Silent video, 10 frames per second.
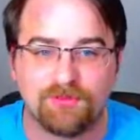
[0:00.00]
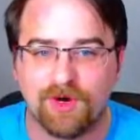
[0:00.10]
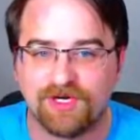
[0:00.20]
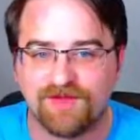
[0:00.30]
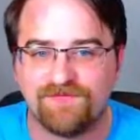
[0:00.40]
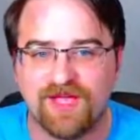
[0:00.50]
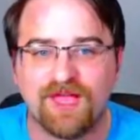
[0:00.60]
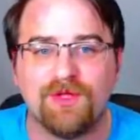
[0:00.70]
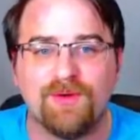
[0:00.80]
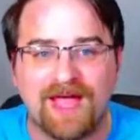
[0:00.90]
market
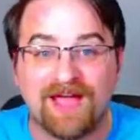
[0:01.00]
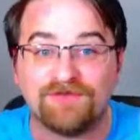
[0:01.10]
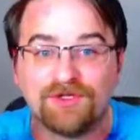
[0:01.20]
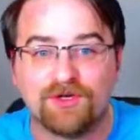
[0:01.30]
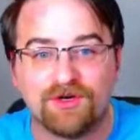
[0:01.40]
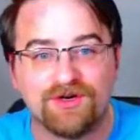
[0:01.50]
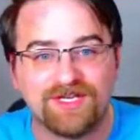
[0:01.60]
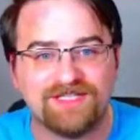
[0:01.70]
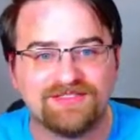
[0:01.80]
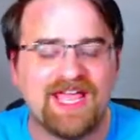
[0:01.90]
value after
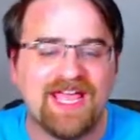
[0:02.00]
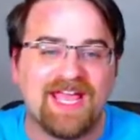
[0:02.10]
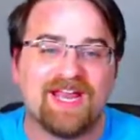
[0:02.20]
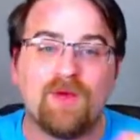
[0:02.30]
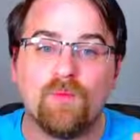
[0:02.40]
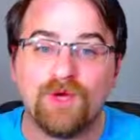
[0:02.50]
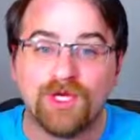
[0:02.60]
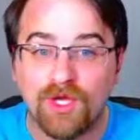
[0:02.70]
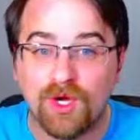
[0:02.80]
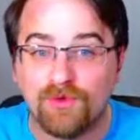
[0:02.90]
earnings, and I want to
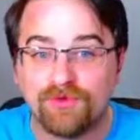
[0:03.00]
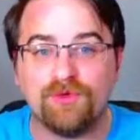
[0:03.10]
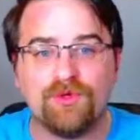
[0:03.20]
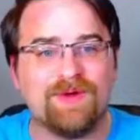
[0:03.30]
go through